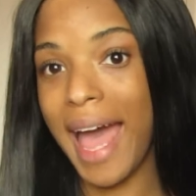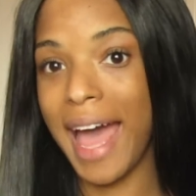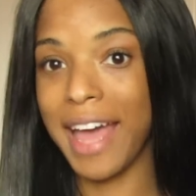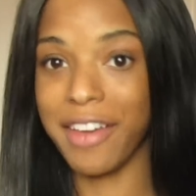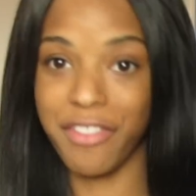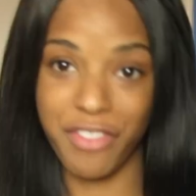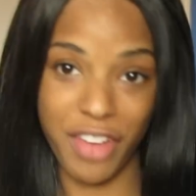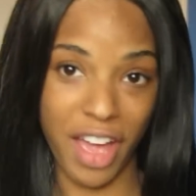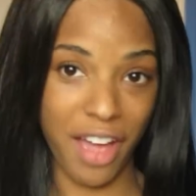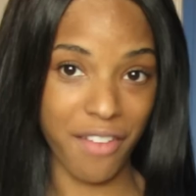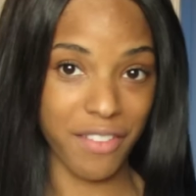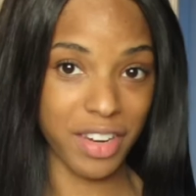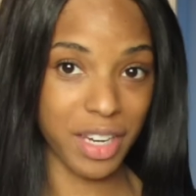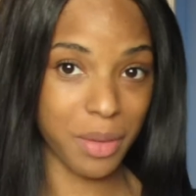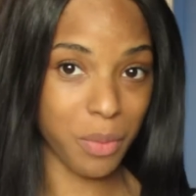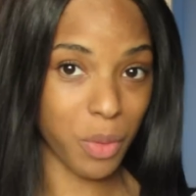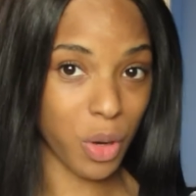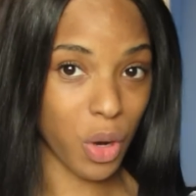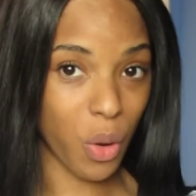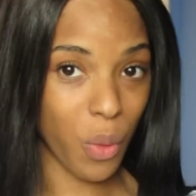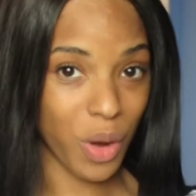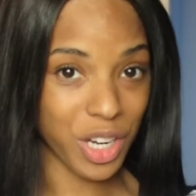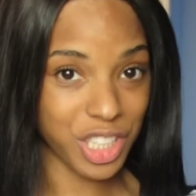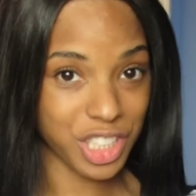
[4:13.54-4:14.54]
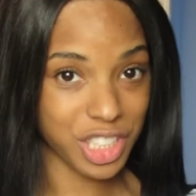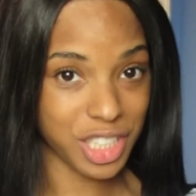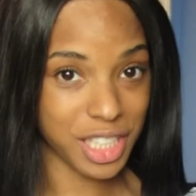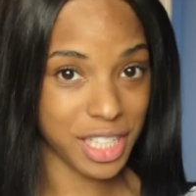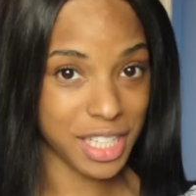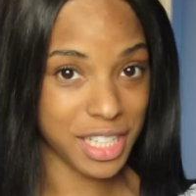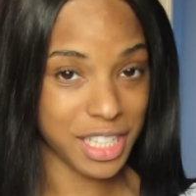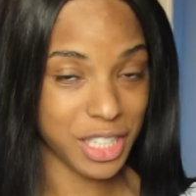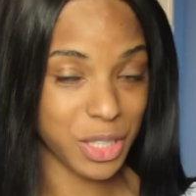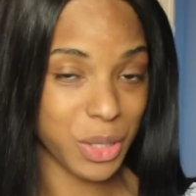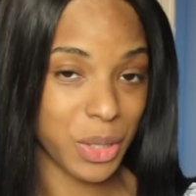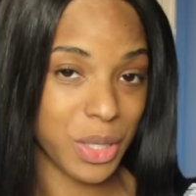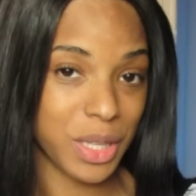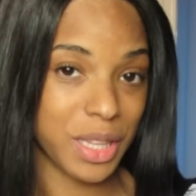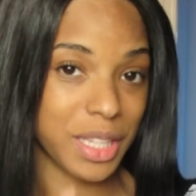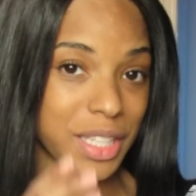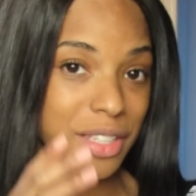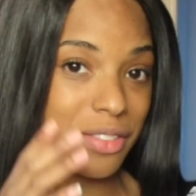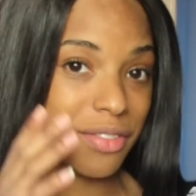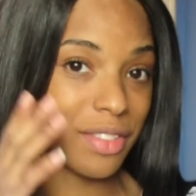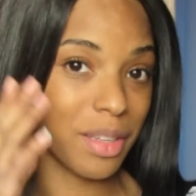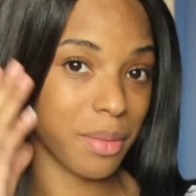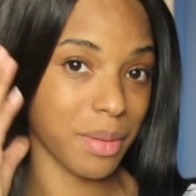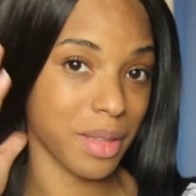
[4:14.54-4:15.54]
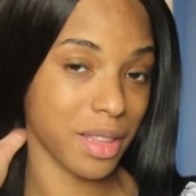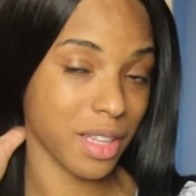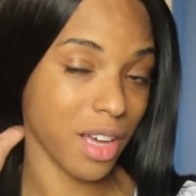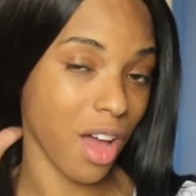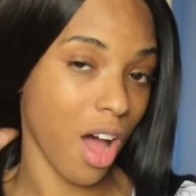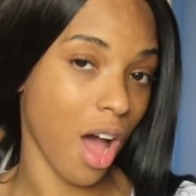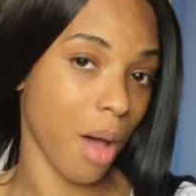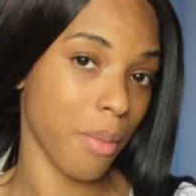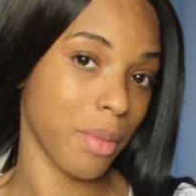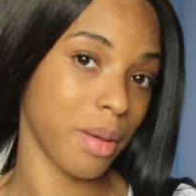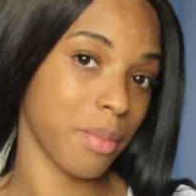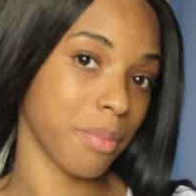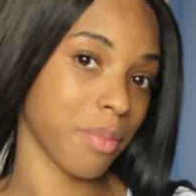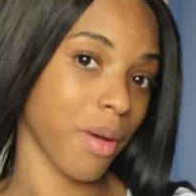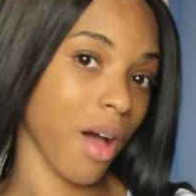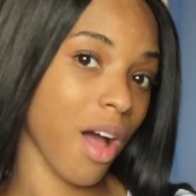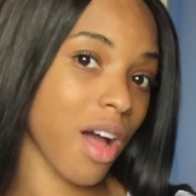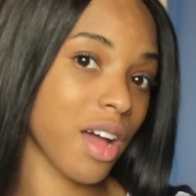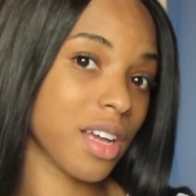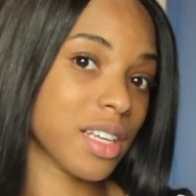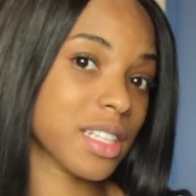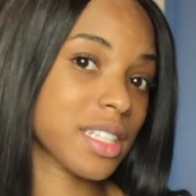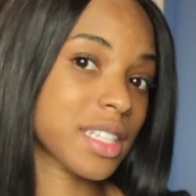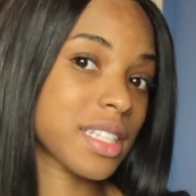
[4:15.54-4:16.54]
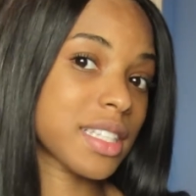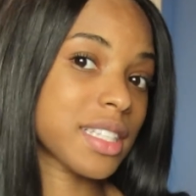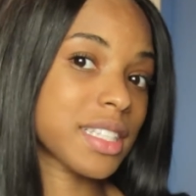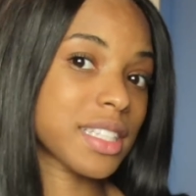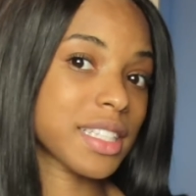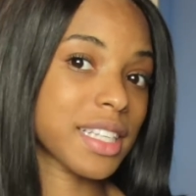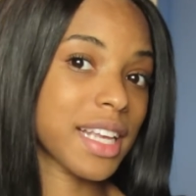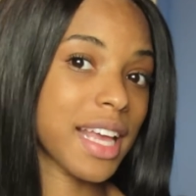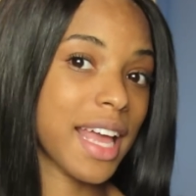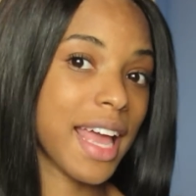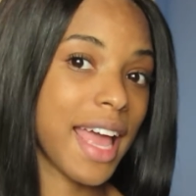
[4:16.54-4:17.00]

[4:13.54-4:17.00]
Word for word: if you have any more questions, you can leave them in the comment box.